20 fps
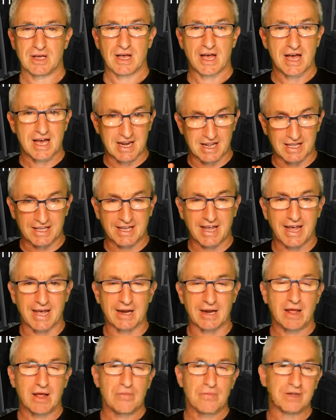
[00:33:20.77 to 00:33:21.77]
And
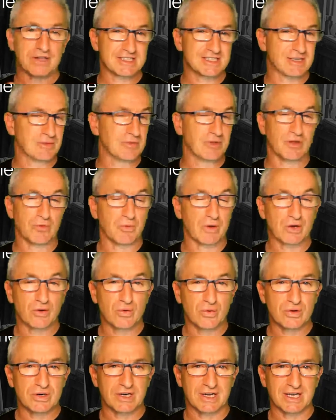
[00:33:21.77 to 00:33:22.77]
again, that's something that we
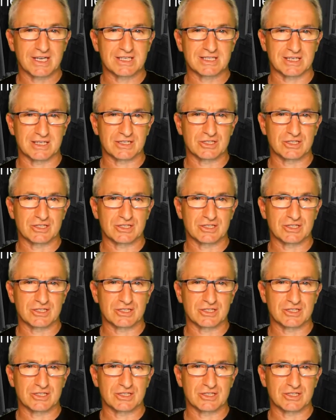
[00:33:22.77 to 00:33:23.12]
couldn't easily